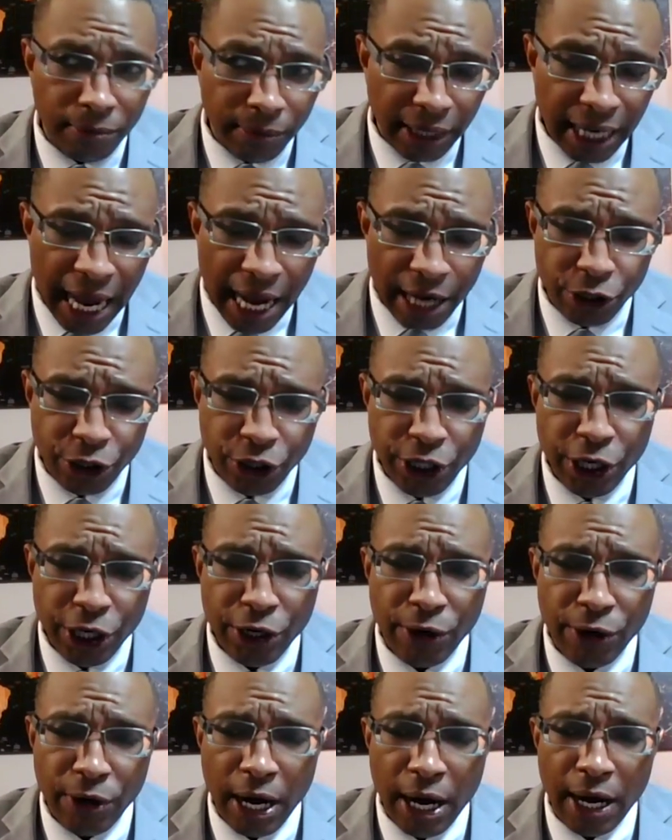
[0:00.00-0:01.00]
last
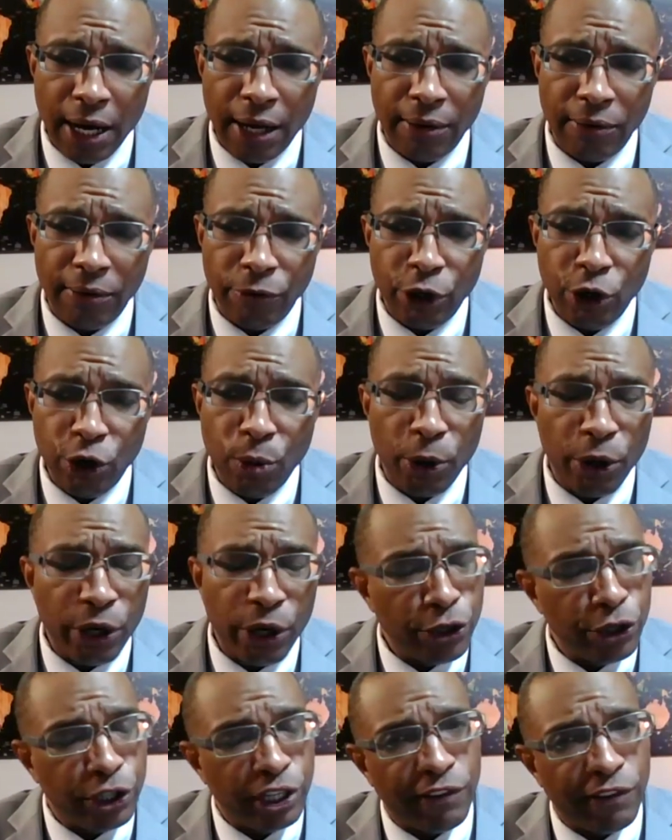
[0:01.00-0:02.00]
year, renewable
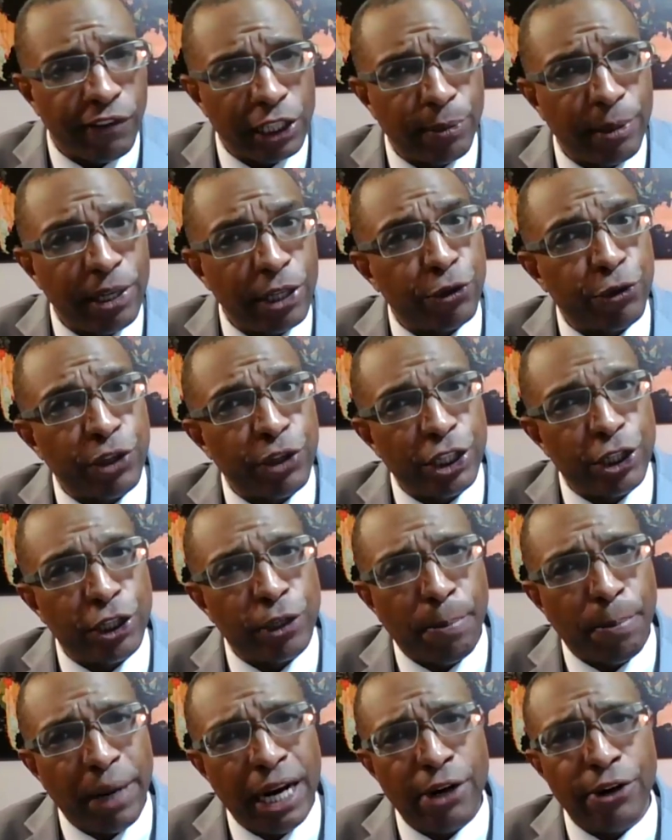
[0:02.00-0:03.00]
energy investment has
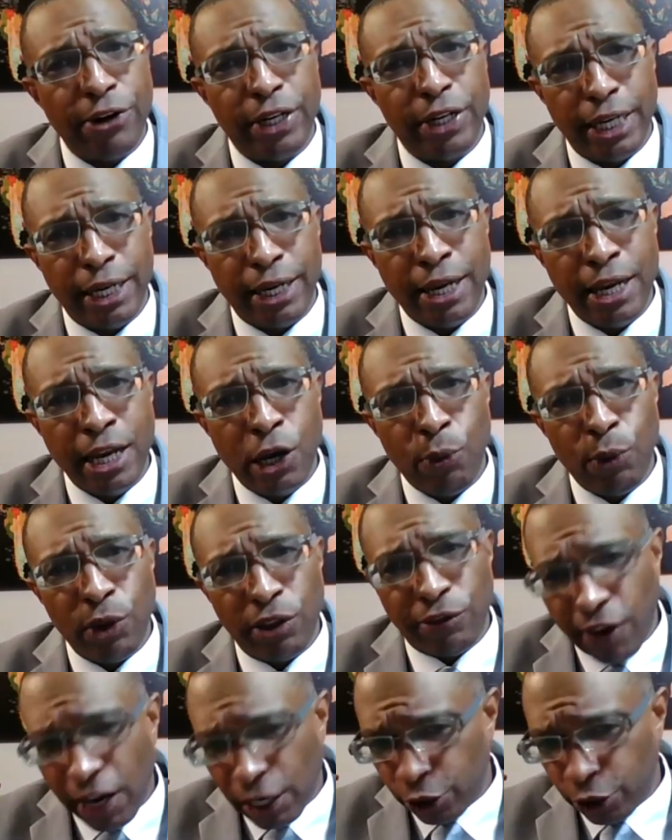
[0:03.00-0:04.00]
reached parity
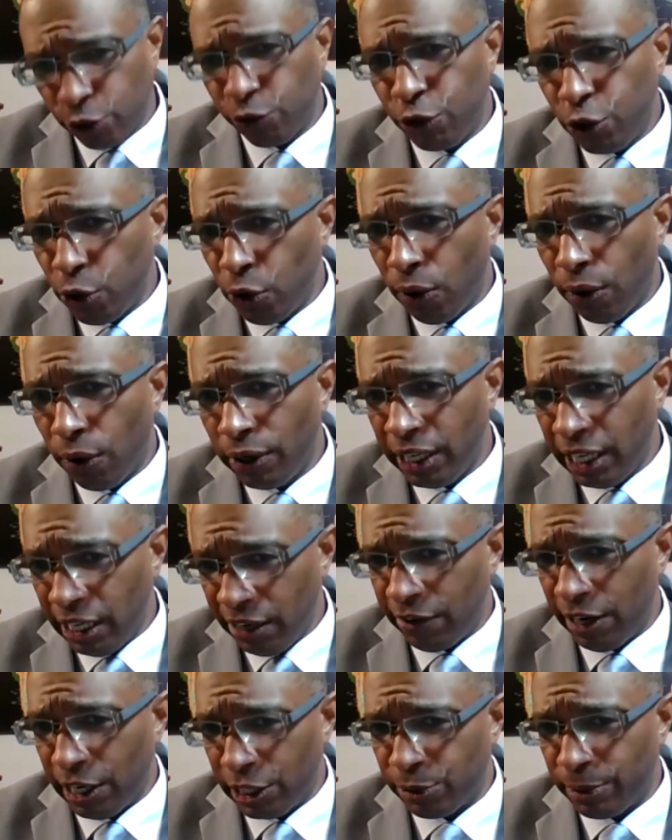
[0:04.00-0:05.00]
with fossil fuel
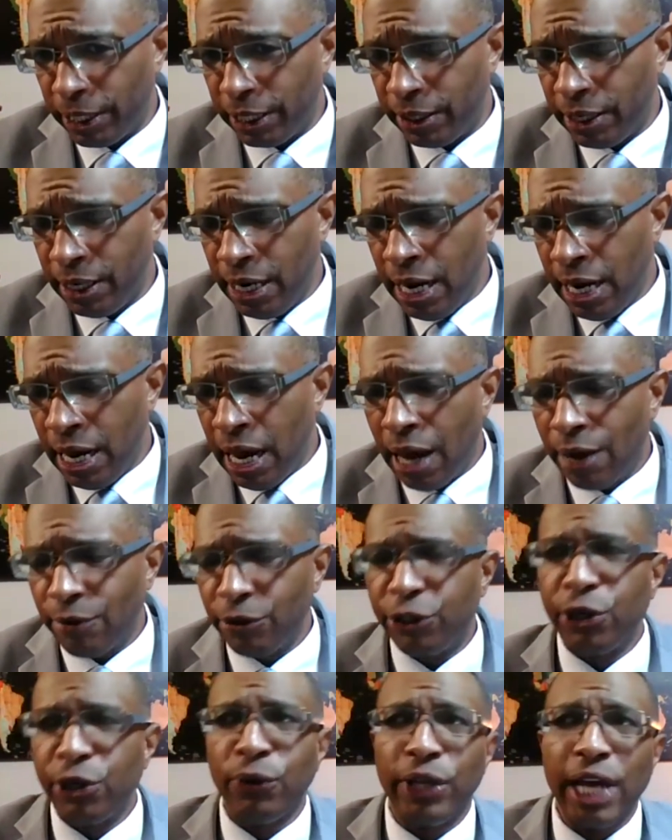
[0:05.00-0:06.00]
investment.
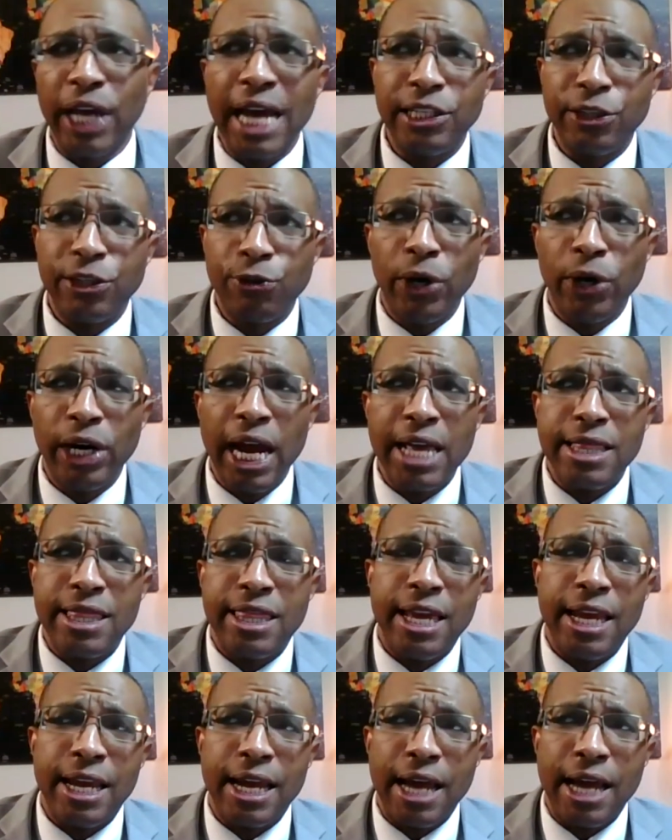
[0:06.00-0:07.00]
So that's what I
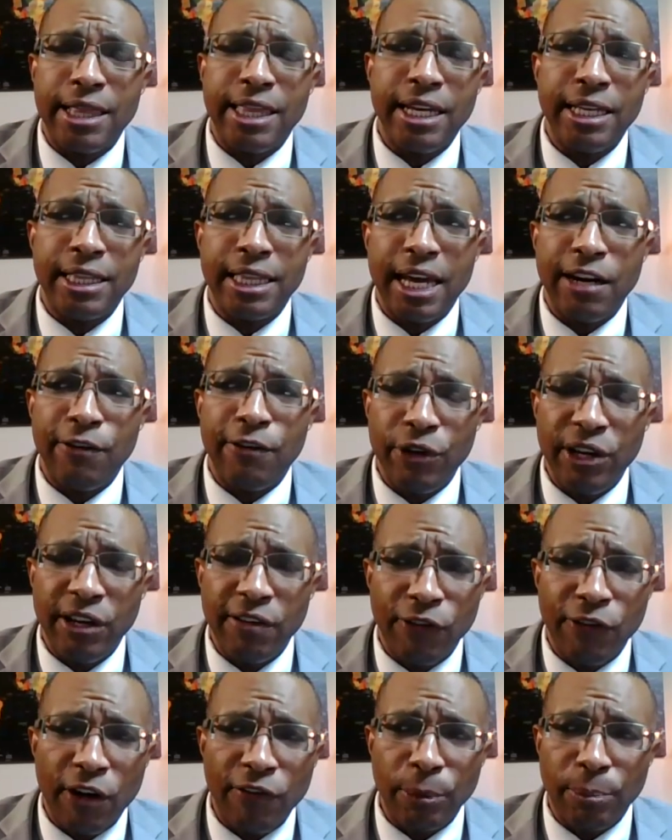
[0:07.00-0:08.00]
think. I think that if we
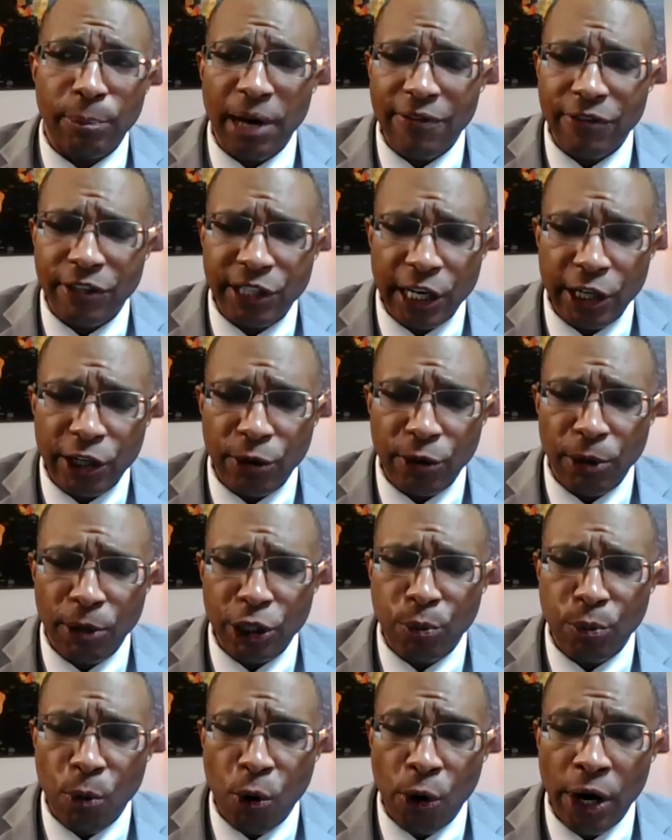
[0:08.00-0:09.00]
involve the private sector
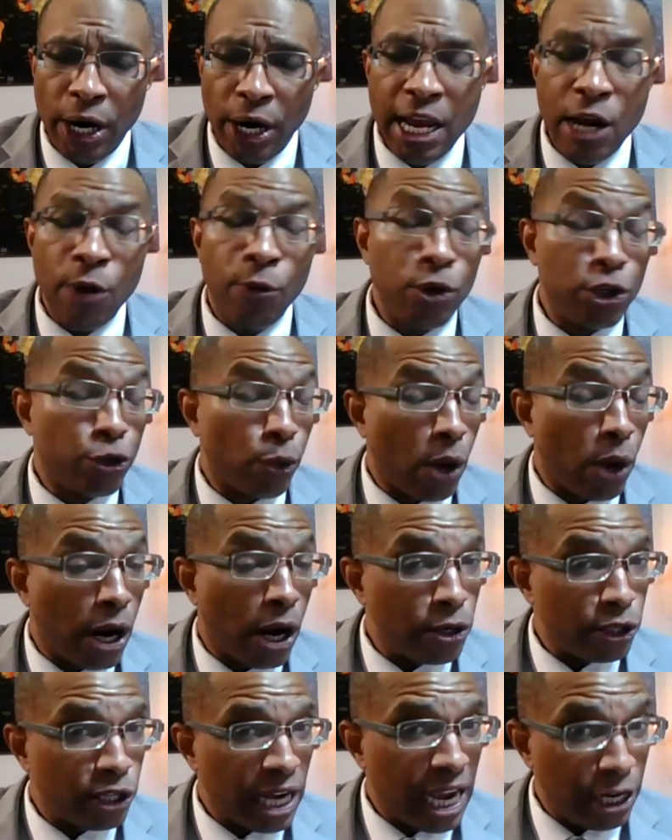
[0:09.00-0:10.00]
much more, which
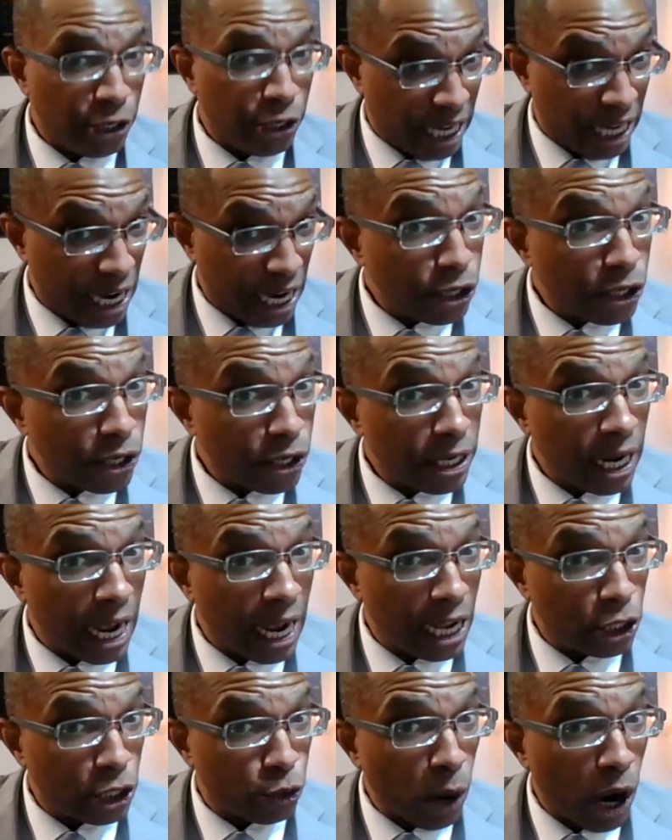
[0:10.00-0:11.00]
requires education
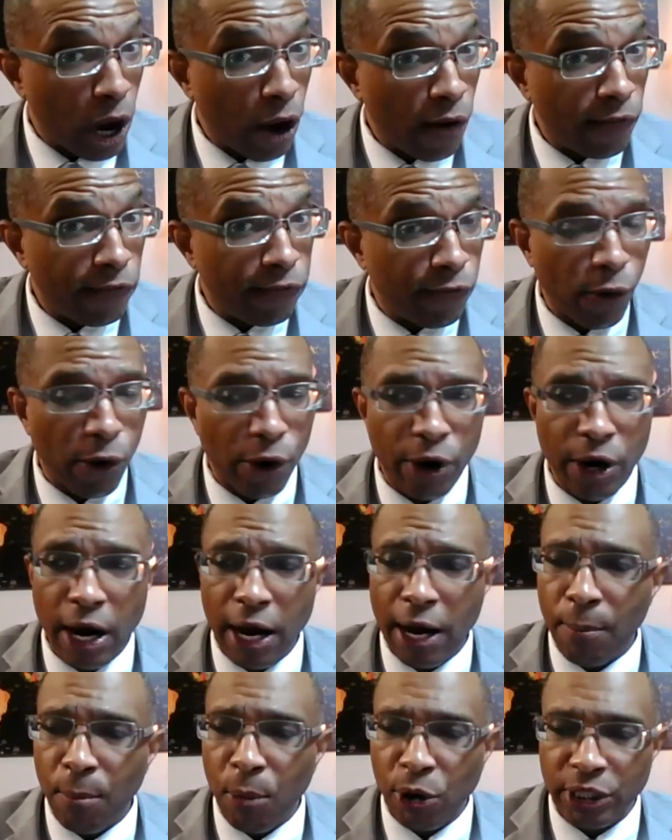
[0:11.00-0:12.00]
as well for
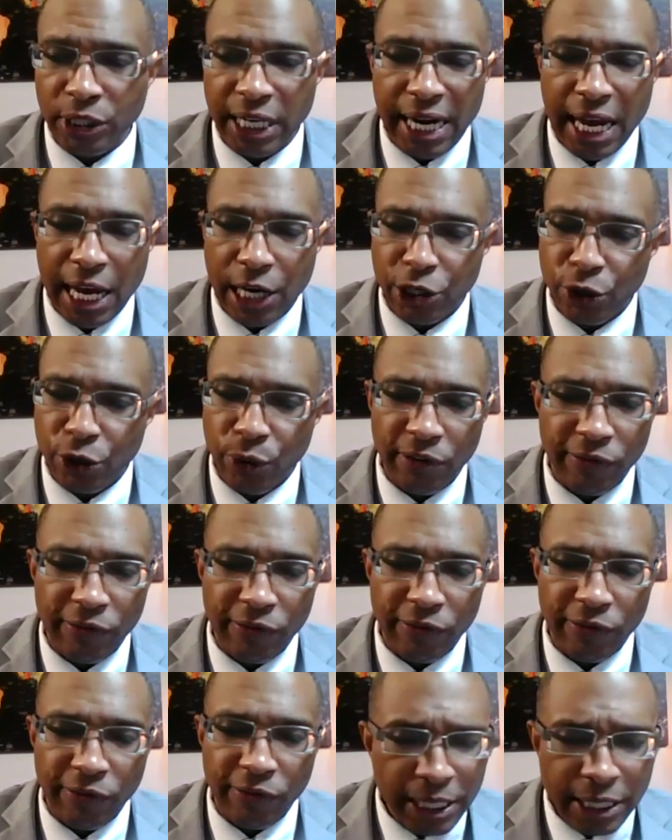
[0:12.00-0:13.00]
multinational
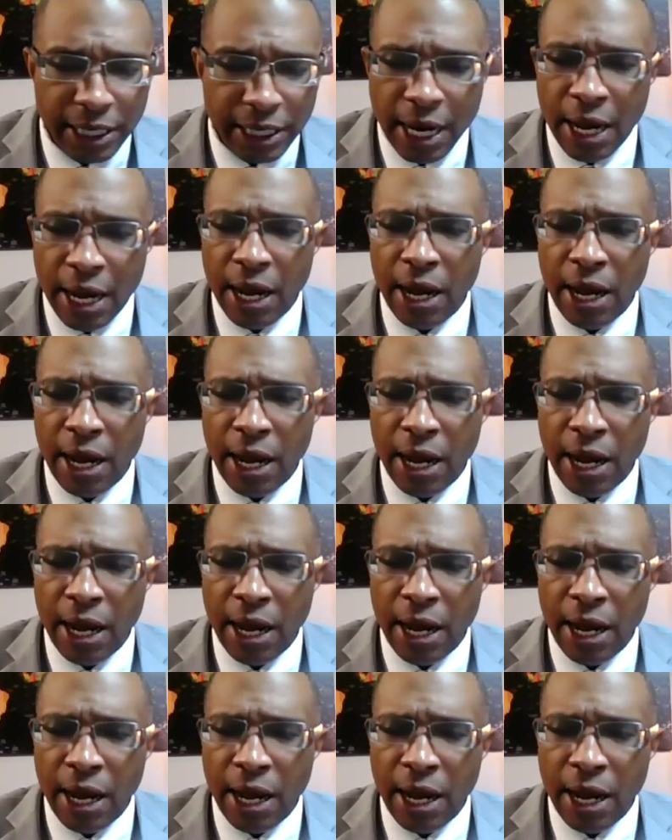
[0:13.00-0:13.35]
investment